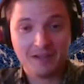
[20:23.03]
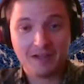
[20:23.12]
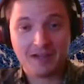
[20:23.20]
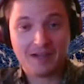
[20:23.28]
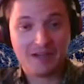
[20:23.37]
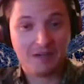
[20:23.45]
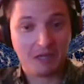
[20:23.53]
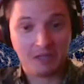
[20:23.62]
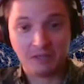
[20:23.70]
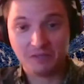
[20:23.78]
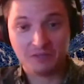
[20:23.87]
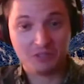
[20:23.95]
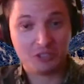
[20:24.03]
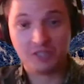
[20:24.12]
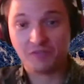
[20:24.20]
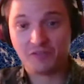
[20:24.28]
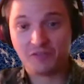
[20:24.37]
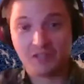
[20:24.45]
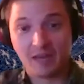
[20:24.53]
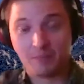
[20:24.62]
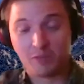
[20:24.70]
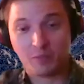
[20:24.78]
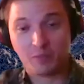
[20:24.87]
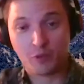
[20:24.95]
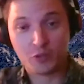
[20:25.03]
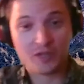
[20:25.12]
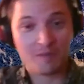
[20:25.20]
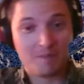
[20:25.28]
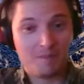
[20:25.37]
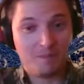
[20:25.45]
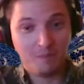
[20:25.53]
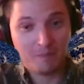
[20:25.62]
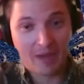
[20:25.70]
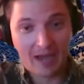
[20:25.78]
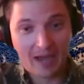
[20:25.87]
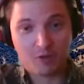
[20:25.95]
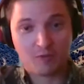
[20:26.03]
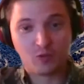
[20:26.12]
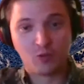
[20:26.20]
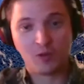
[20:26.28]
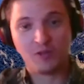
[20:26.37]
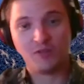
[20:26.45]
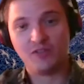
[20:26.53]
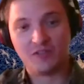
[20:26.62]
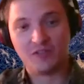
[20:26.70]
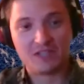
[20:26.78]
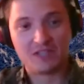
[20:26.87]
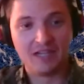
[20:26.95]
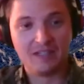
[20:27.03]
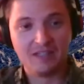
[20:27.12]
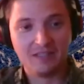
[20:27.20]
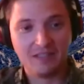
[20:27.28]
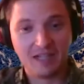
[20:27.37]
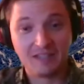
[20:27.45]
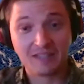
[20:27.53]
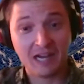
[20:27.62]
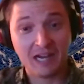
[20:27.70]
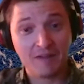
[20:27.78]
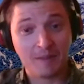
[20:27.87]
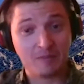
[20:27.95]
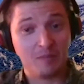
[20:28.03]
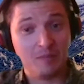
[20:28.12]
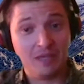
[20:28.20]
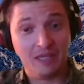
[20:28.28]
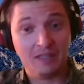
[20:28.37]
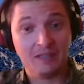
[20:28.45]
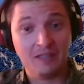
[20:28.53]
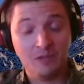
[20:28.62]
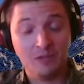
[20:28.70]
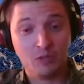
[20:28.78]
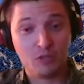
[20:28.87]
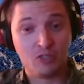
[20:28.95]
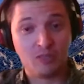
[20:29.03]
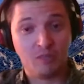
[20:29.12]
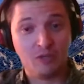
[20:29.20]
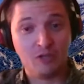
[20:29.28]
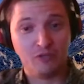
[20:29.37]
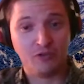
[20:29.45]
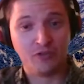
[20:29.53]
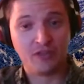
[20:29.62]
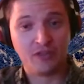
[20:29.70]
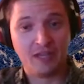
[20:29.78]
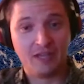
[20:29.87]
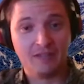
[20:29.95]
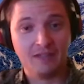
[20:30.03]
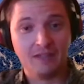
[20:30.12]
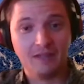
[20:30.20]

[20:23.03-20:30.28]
I'll shift that proportion back over toward the field side. It's kind of up to me, which is the beautiful thing.